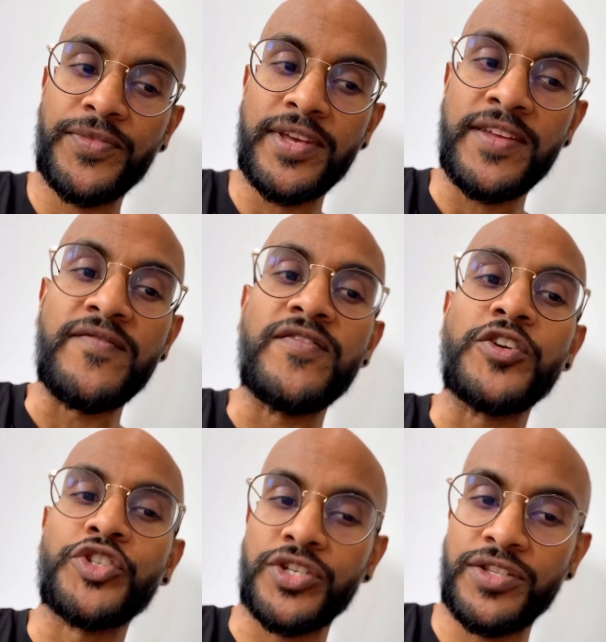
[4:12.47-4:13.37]

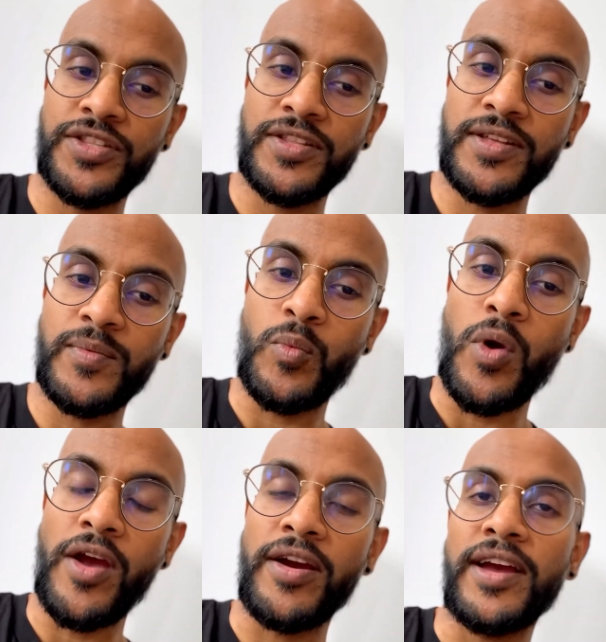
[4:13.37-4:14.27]
envision
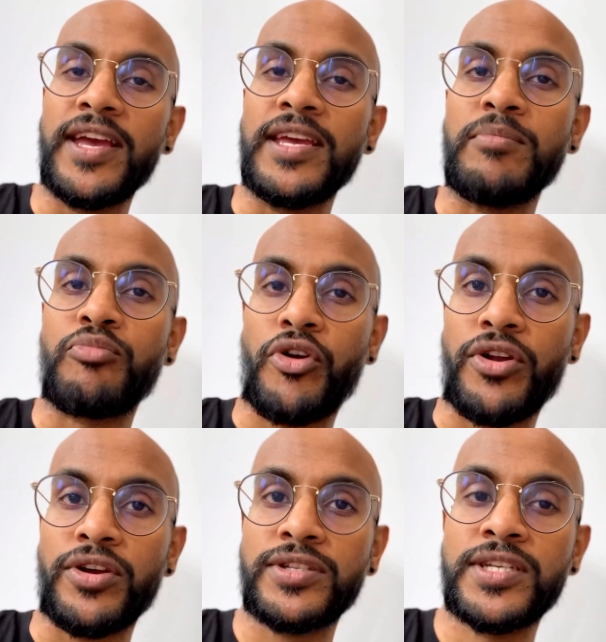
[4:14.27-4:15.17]
where a
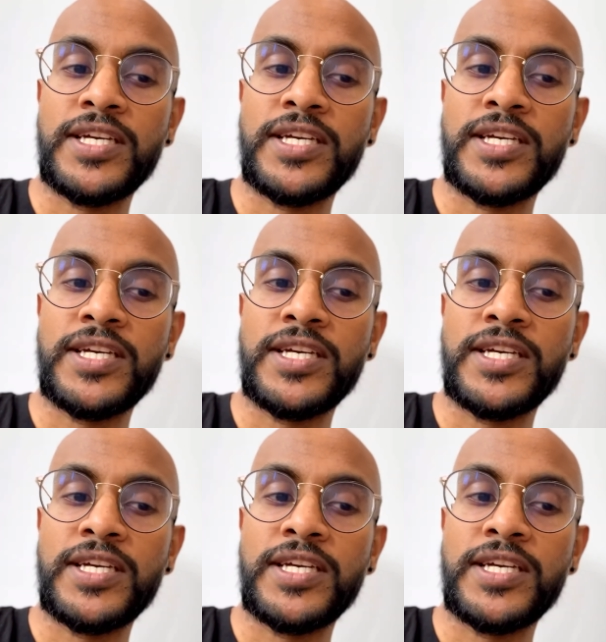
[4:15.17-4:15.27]
product,